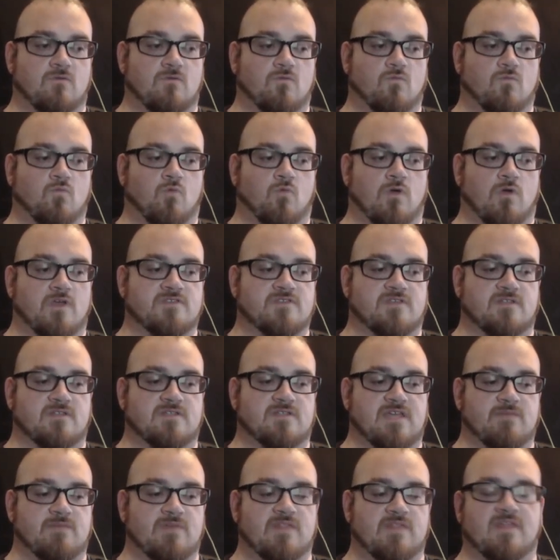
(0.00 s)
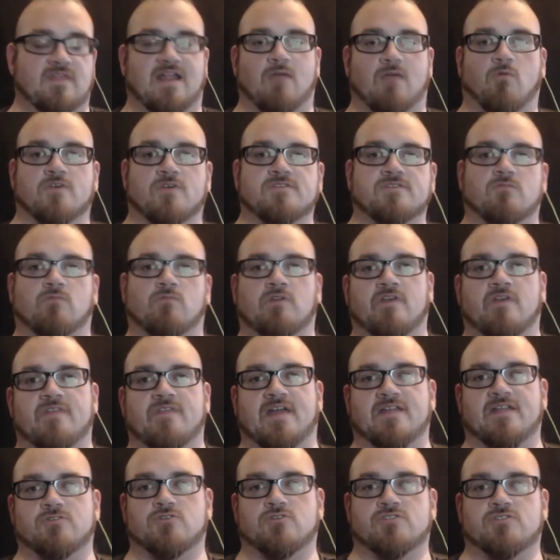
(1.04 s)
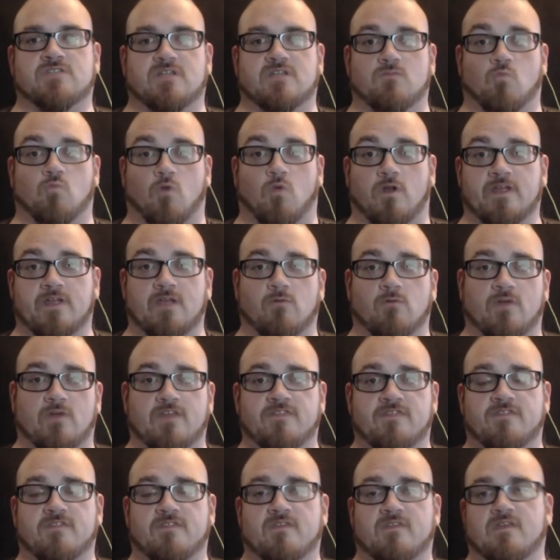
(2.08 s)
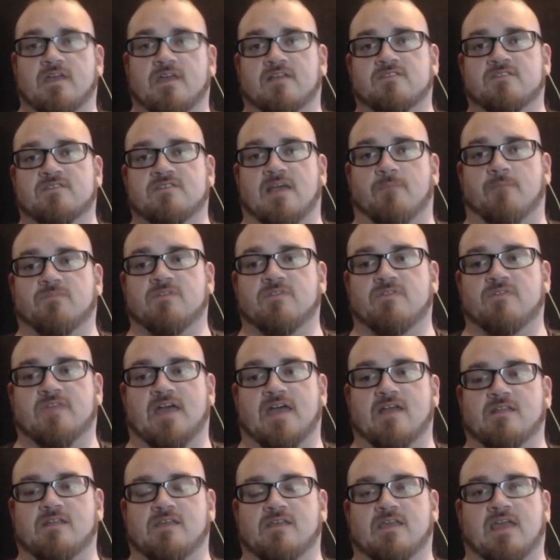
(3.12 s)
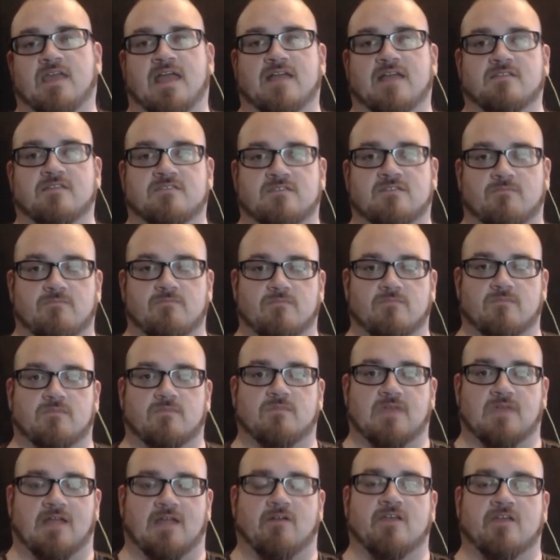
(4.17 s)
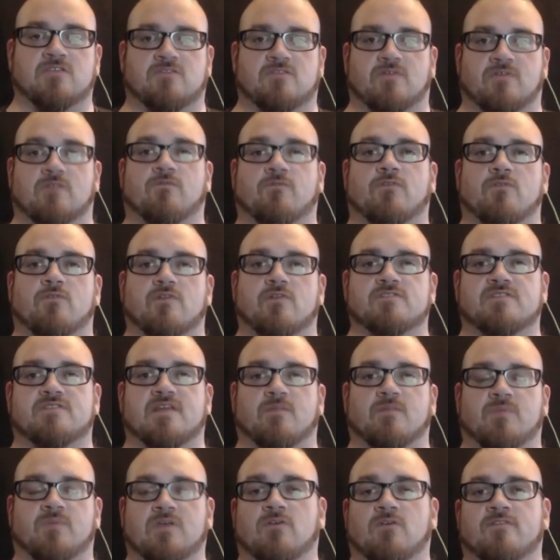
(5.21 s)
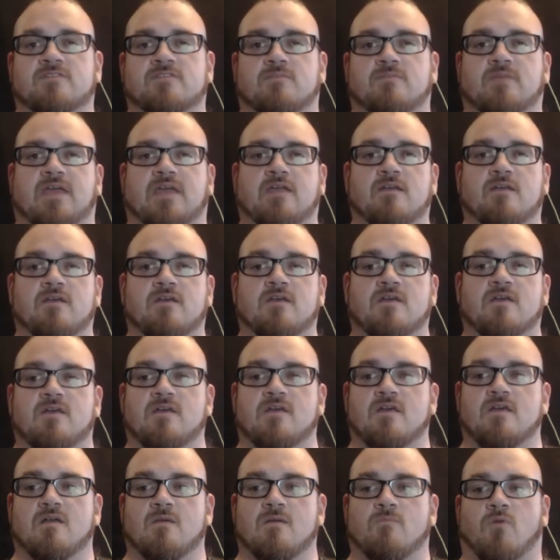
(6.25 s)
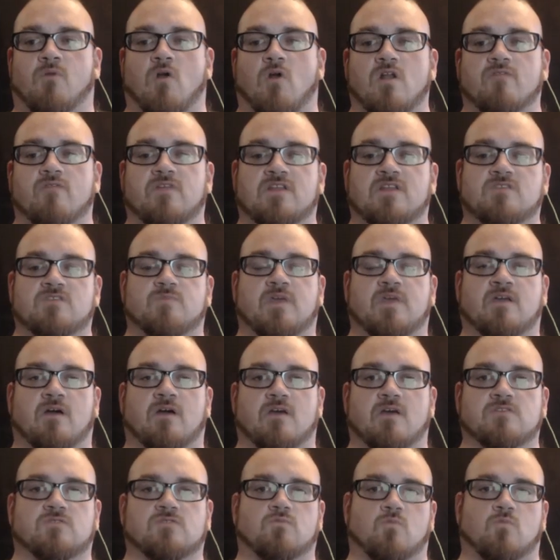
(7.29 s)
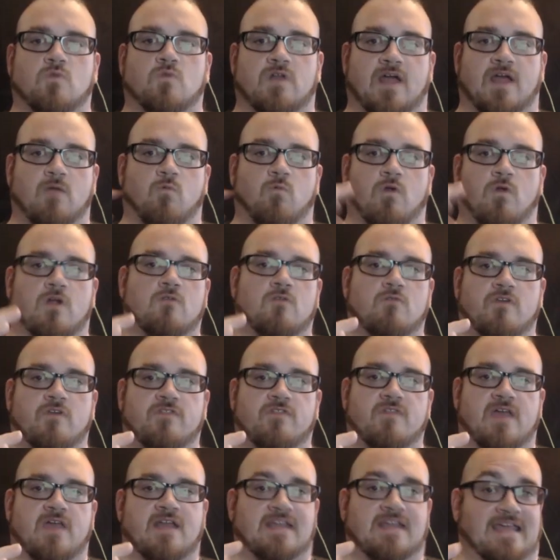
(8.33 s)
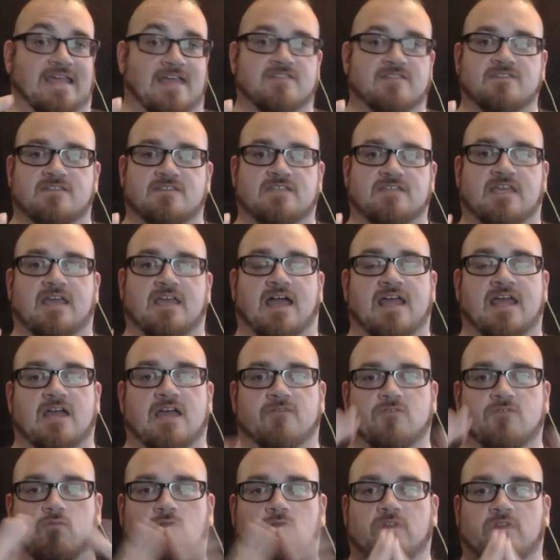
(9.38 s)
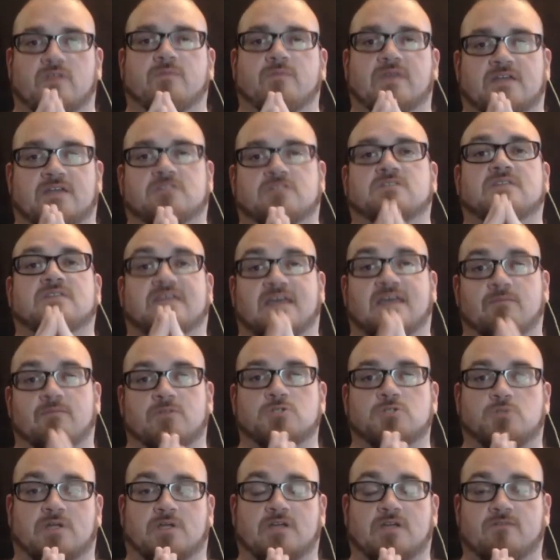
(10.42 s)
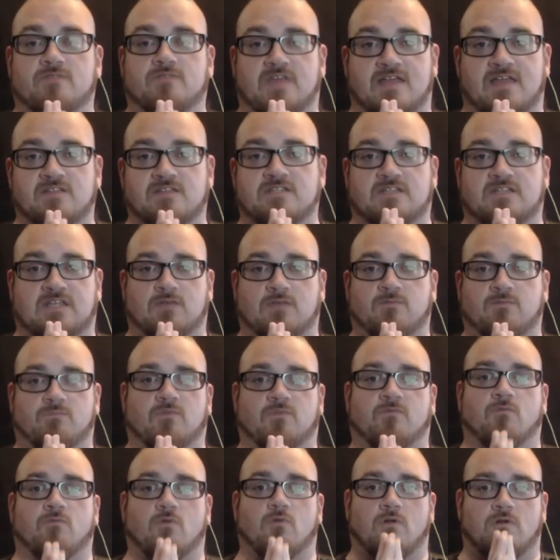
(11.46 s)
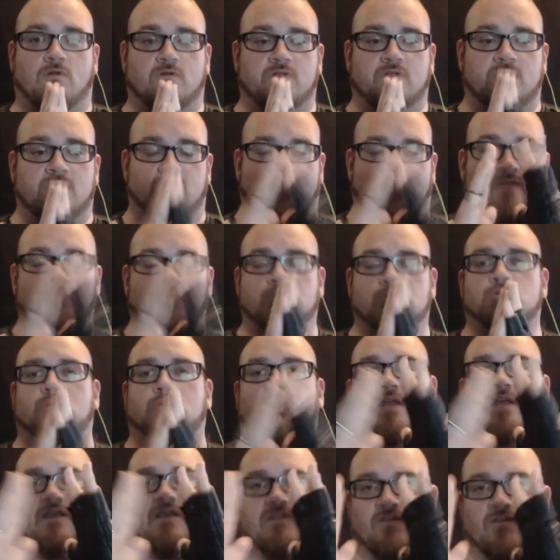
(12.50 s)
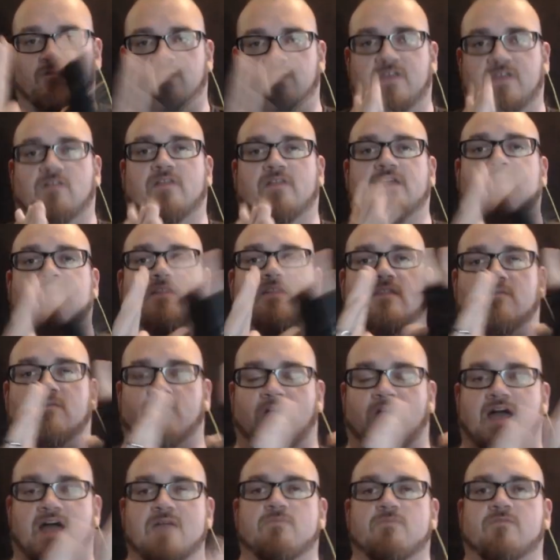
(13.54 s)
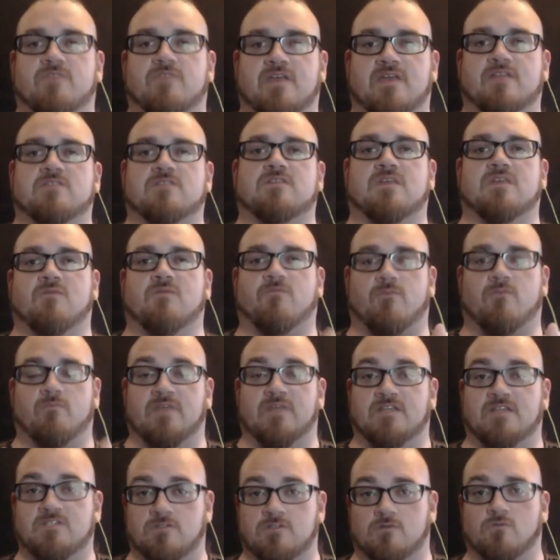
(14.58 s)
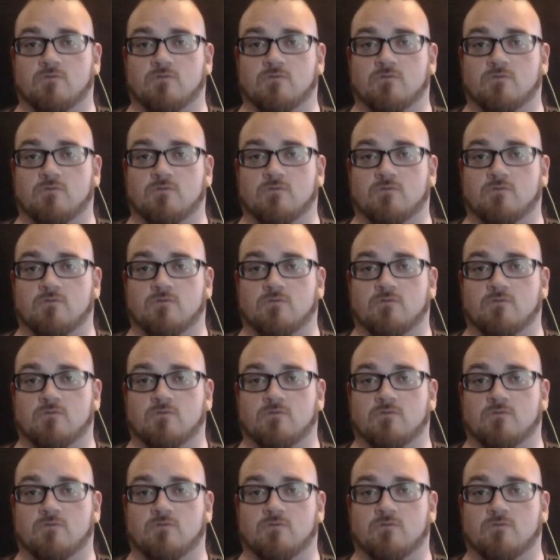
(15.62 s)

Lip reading: was a demon that I wasn't really that interested in working with, except that he had some areas of influence that appealed to me. Part of it is because when I work with any entity, I have to really be into the imagery of the entity before, the imagery and the feeling and the vibe of the entity for me to